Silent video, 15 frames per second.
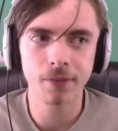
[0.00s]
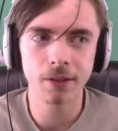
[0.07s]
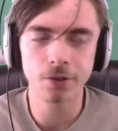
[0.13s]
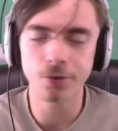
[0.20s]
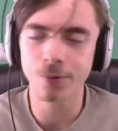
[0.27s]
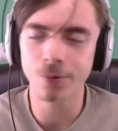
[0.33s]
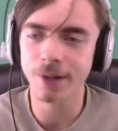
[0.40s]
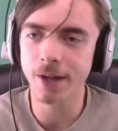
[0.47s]
it
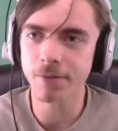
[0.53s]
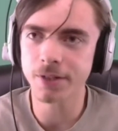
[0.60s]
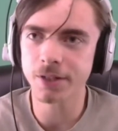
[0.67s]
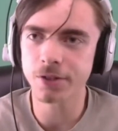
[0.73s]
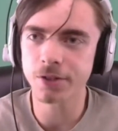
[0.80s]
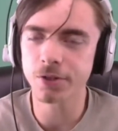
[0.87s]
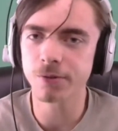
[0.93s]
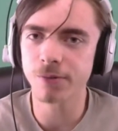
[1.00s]
was one I
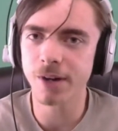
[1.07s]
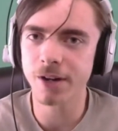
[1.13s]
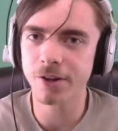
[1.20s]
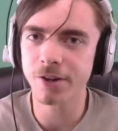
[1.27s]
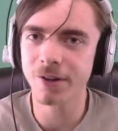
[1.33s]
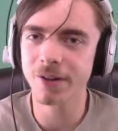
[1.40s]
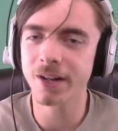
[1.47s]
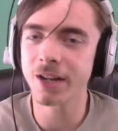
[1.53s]
listened to a while
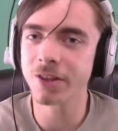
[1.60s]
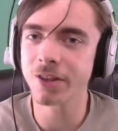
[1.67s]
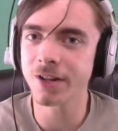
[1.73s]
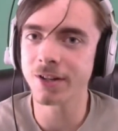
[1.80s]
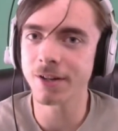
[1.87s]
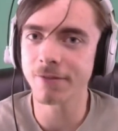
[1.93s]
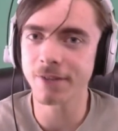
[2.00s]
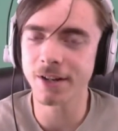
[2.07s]
ago, and I
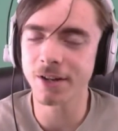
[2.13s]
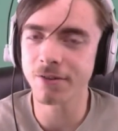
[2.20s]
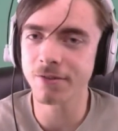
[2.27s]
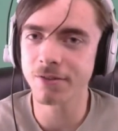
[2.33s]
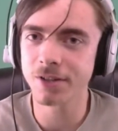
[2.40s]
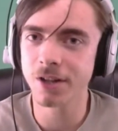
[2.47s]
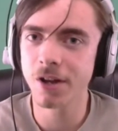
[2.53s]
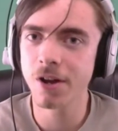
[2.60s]
thought nothing
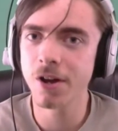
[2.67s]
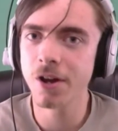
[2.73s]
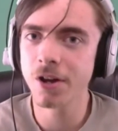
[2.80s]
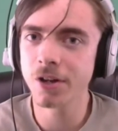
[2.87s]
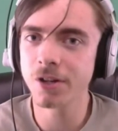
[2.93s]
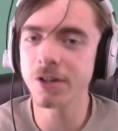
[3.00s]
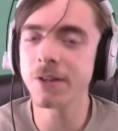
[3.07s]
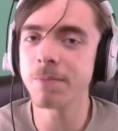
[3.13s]
else
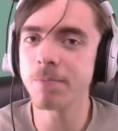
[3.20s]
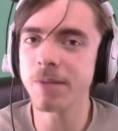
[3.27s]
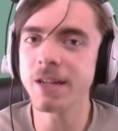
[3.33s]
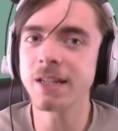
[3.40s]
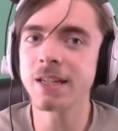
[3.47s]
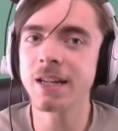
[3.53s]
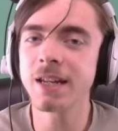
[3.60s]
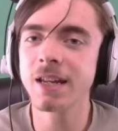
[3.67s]
could
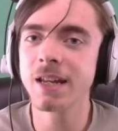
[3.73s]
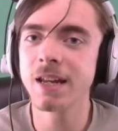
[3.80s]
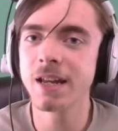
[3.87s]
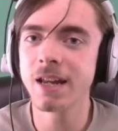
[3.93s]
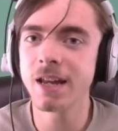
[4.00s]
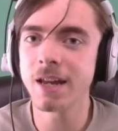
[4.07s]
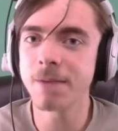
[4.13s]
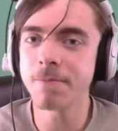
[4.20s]
beat it
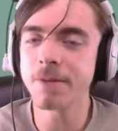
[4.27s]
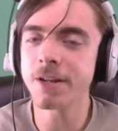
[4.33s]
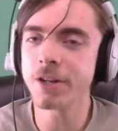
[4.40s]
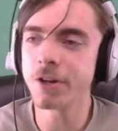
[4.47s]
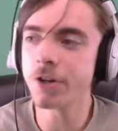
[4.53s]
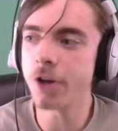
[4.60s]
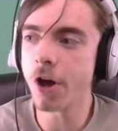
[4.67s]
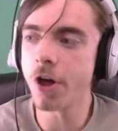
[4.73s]
in
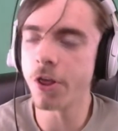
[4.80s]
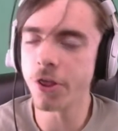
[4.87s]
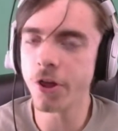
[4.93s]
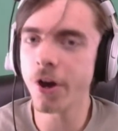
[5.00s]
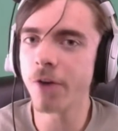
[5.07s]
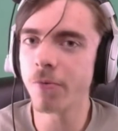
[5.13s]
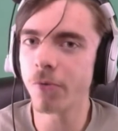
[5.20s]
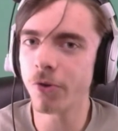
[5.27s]
being
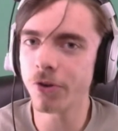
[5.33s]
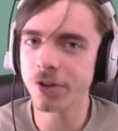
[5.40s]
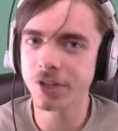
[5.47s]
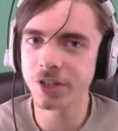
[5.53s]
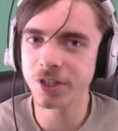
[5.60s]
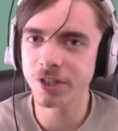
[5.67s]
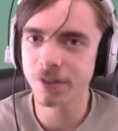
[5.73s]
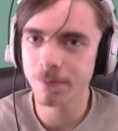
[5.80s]
the
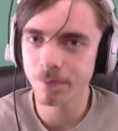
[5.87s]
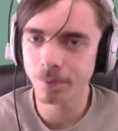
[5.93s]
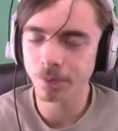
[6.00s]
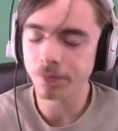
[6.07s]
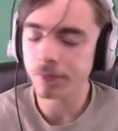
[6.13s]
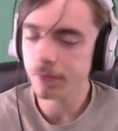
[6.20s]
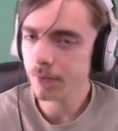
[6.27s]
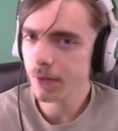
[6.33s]
worst.
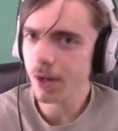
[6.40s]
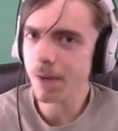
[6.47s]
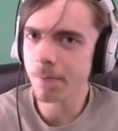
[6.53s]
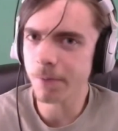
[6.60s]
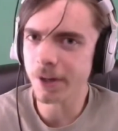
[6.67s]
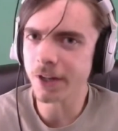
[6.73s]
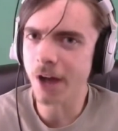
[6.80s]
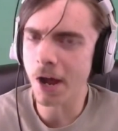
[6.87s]

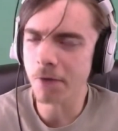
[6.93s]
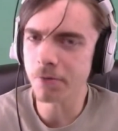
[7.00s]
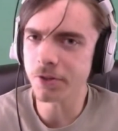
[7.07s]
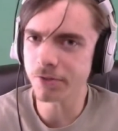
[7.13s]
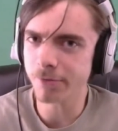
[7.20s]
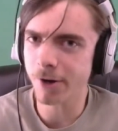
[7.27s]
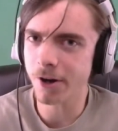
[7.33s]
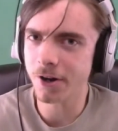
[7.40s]
But I
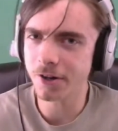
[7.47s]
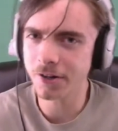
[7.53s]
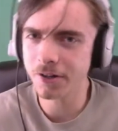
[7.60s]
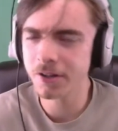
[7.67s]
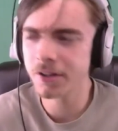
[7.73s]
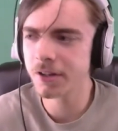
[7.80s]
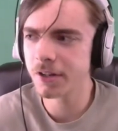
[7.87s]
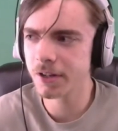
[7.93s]
was wrong.
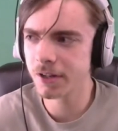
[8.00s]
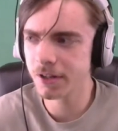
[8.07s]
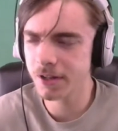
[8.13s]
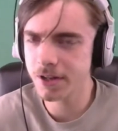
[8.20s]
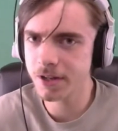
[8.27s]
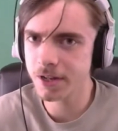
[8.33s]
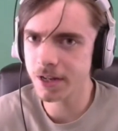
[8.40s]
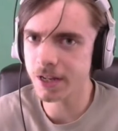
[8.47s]

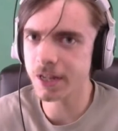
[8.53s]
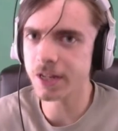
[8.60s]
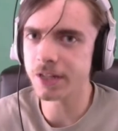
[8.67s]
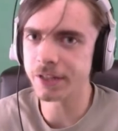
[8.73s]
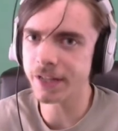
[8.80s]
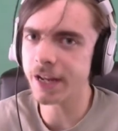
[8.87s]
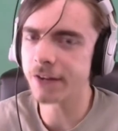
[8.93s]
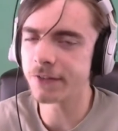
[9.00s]

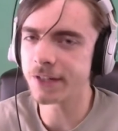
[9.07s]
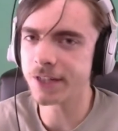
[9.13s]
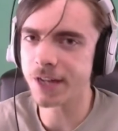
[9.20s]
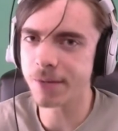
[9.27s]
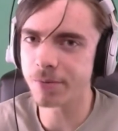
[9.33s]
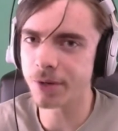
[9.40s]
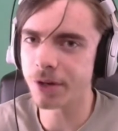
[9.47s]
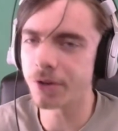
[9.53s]
His
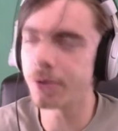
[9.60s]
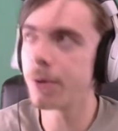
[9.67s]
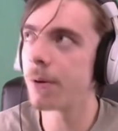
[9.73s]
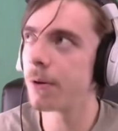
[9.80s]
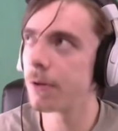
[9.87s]
Everyday Bro,